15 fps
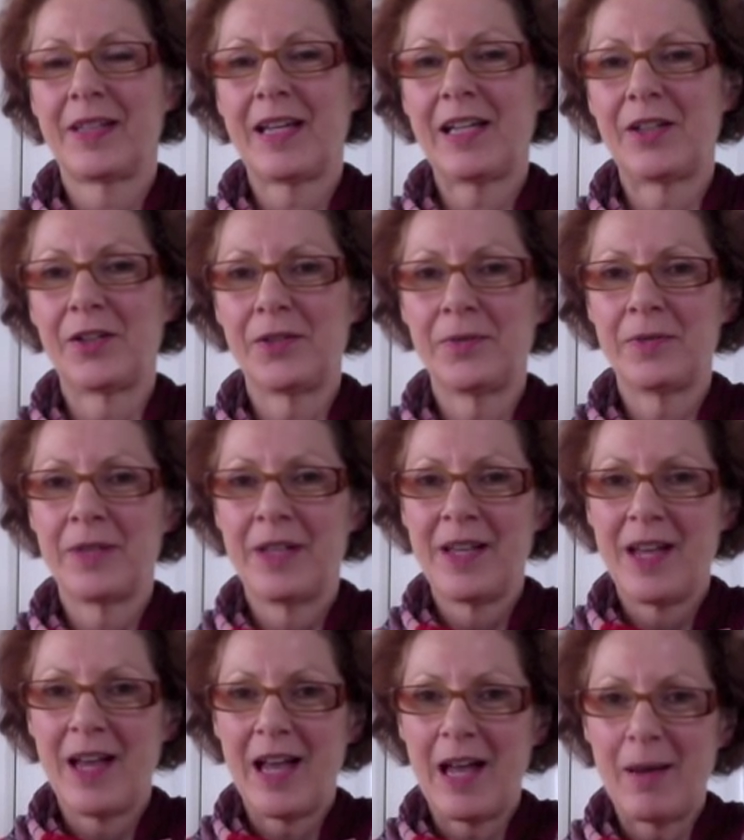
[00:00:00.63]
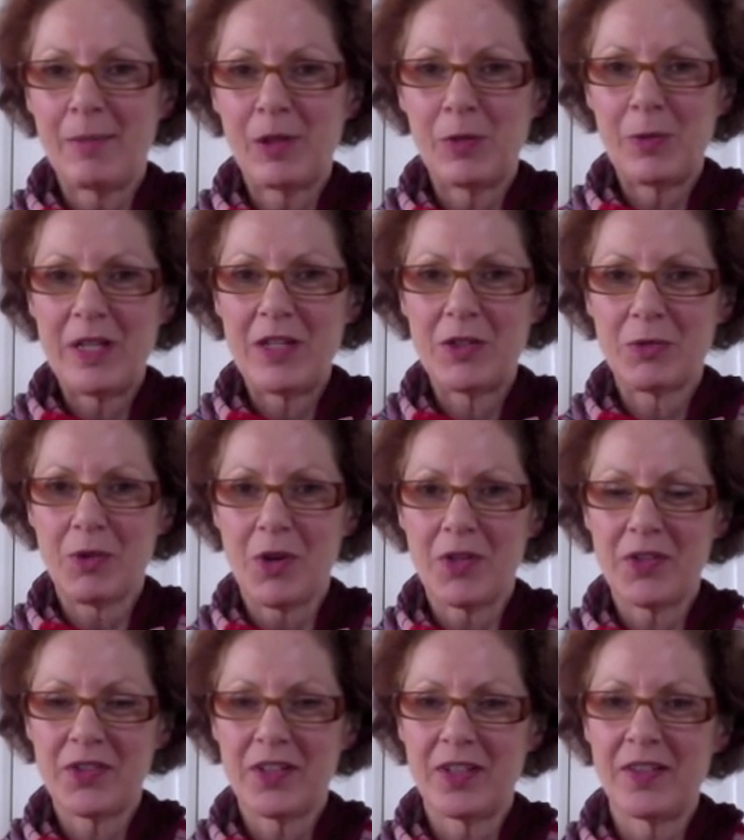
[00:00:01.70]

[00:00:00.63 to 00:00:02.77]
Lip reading: Hello, I'm Louise Ross,